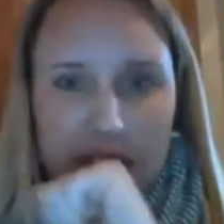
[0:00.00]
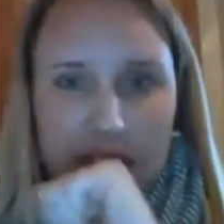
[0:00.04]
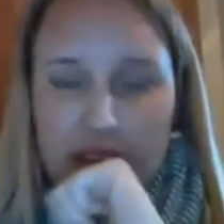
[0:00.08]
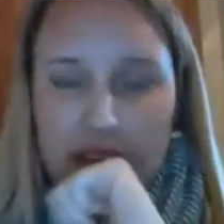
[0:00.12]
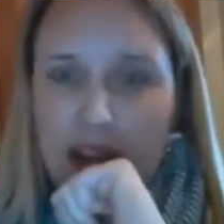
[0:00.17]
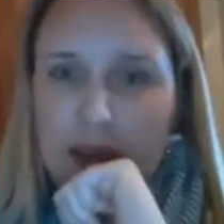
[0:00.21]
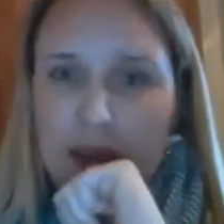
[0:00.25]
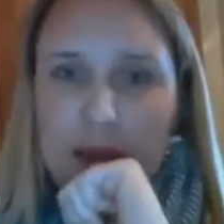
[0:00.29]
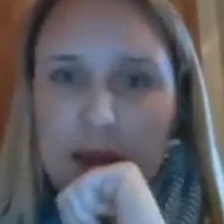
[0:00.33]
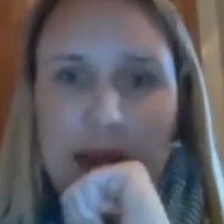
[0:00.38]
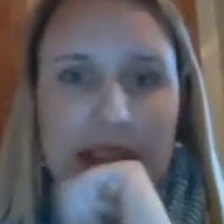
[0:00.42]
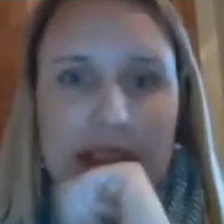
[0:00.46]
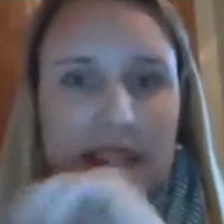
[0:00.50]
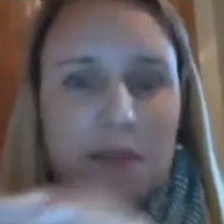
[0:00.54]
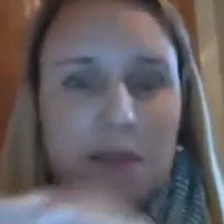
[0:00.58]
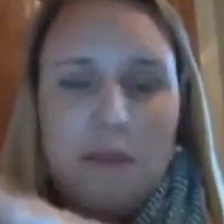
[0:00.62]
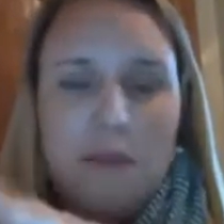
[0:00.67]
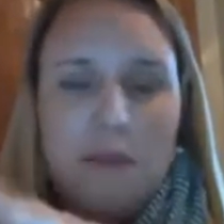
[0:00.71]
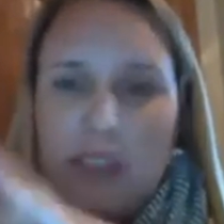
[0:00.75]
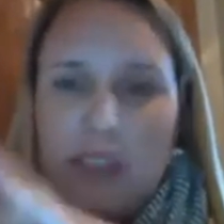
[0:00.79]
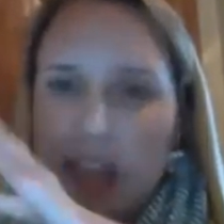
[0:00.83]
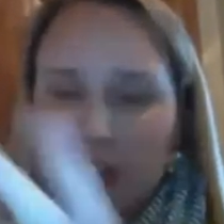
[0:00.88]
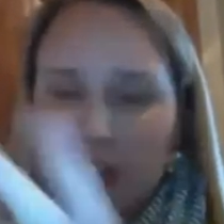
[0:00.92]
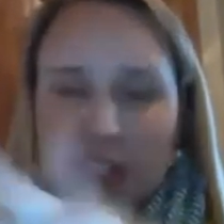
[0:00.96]
God bless
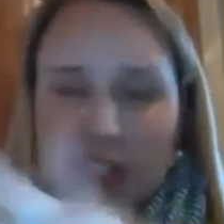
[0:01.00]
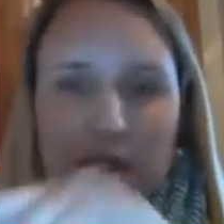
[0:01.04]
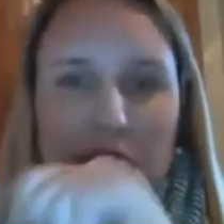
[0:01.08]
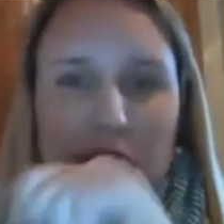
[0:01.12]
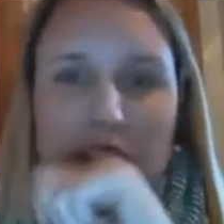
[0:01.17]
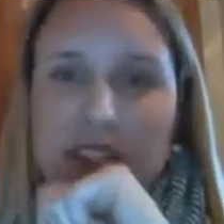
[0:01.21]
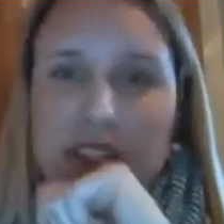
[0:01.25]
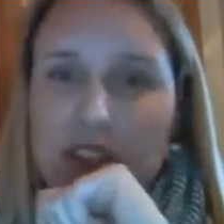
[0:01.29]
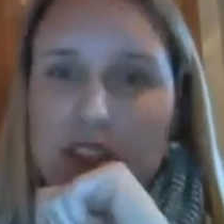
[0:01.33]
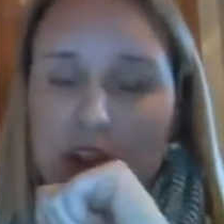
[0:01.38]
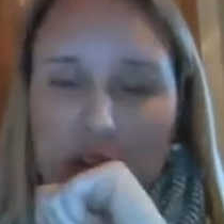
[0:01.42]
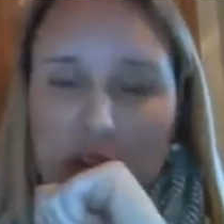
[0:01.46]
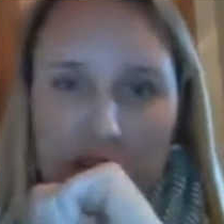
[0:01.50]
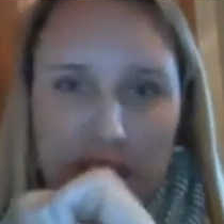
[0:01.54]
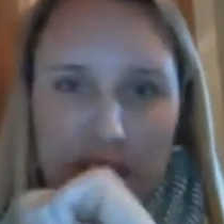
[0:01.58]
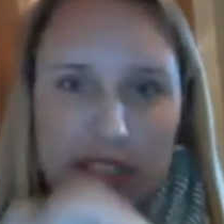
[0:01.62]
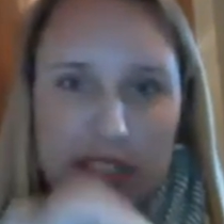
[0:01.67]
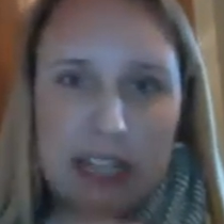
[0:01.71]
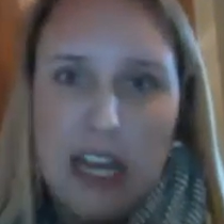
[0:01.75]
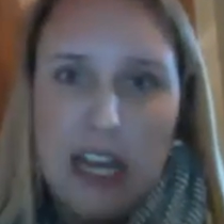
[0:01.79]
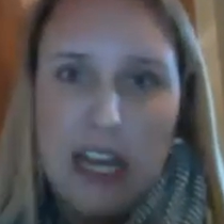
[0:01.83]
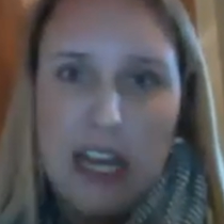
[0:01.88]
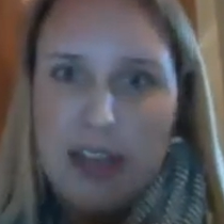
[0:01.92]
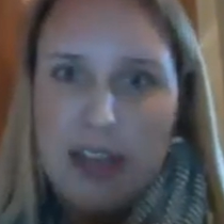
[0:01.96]
them, they do this all the
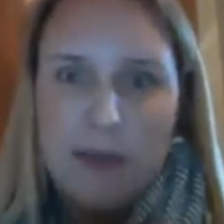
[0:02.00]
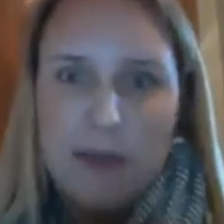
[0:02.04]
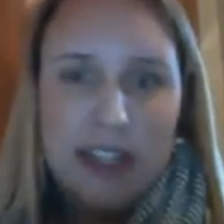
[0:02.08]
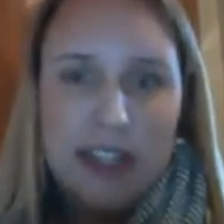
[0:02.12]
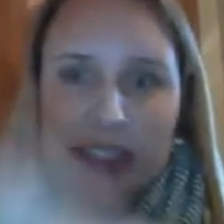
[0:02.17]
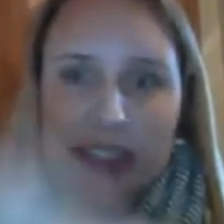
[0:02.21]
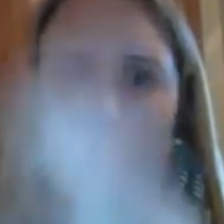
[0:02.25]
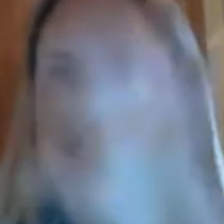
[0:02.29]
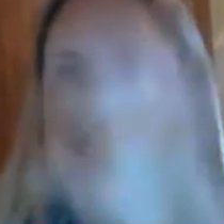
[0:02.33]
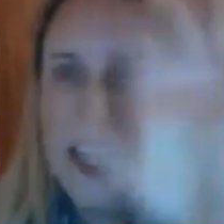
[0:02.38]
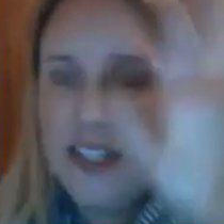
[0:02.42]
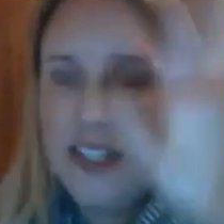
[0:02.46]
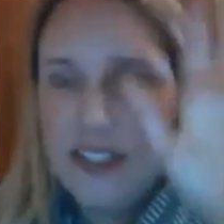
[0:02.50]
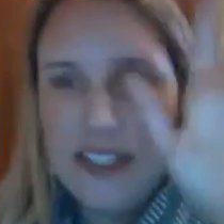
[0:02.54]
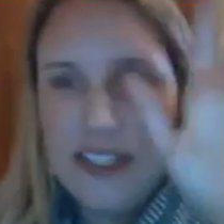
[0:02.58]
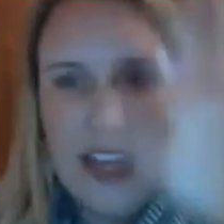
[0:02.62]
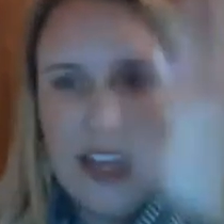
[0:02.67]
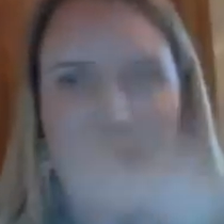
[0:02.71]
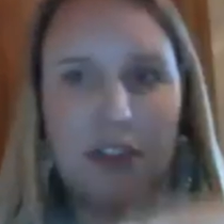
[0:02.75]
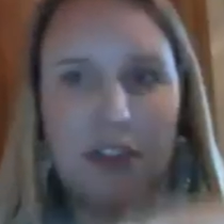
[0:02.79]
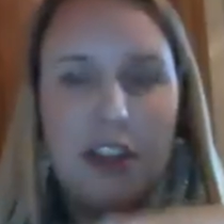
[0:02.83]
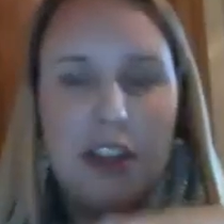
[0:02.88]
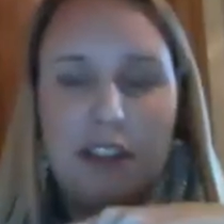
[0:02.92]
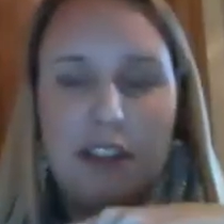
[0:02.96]
time. It's like
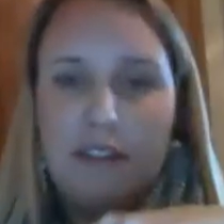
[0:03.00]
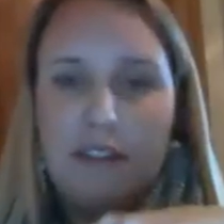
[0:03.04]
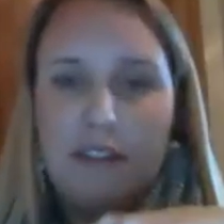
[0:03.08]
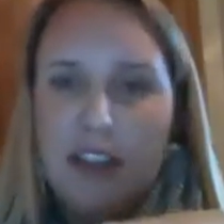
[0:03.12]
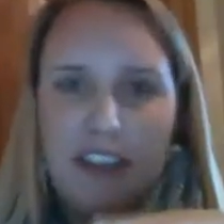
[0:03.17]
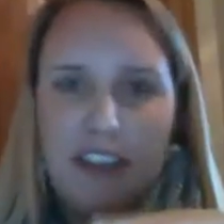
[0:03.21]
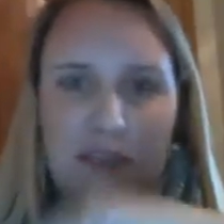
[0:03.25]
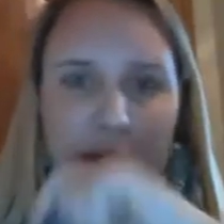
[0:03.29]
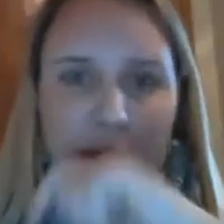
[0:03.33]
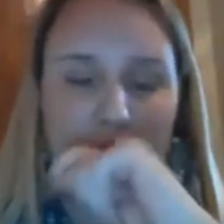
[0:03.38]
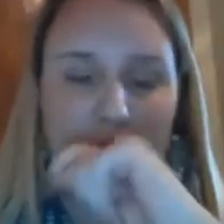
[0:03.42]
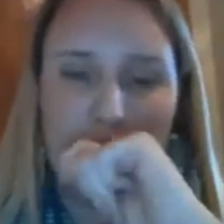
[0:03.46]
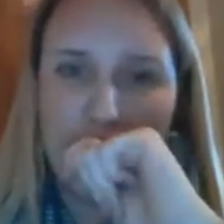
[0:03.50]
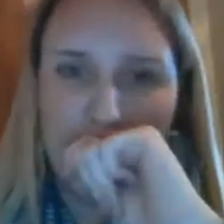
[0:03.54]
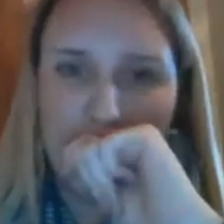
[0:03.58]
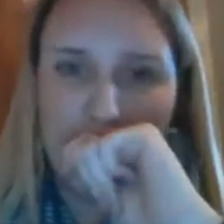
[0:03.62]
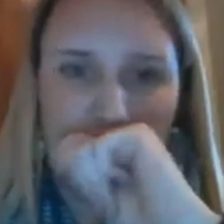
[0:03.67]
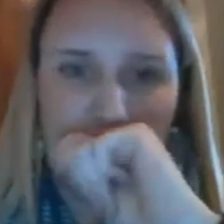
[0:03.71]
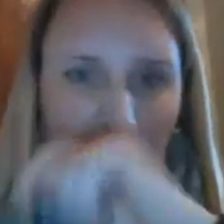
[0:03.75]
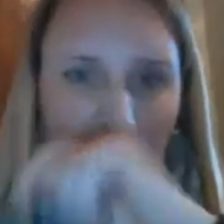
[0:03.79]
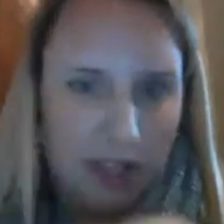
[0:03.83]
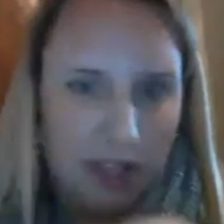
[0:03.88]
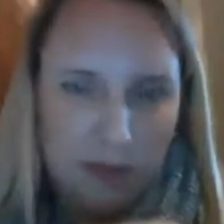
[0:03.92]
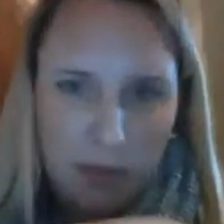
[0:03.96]
75
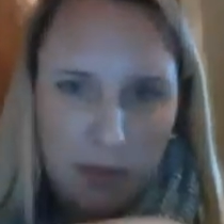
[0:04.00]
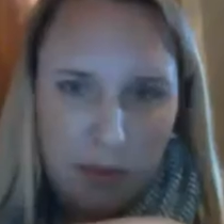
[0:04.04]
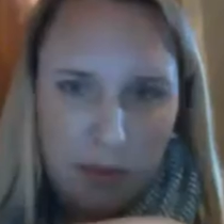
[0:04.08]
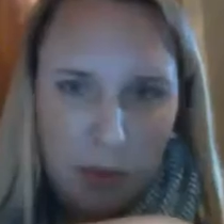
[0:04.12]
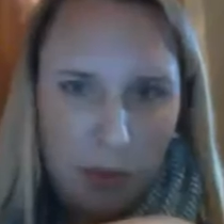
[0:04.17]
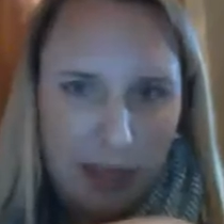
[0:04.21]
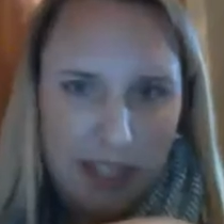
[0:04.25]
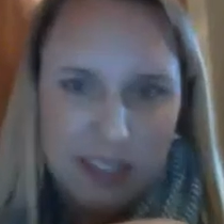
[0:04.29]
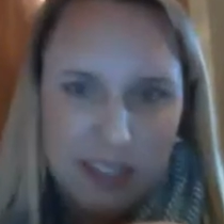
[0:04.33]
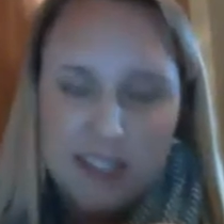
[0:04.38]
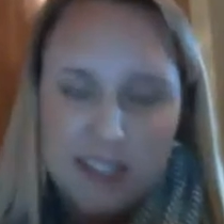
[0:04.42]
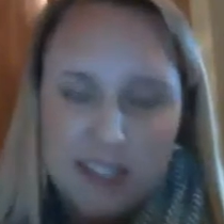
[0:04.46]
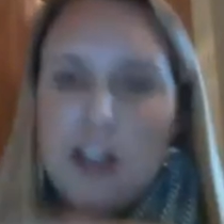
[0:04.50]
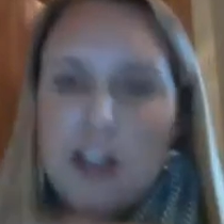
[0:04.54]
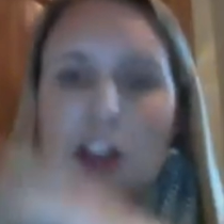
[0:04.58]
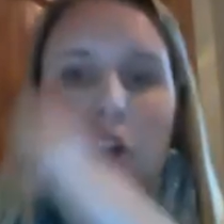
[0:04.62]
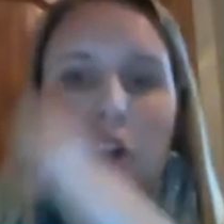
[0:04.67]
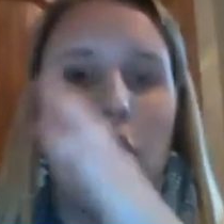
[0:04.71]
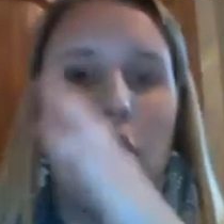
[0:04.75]
bullet points.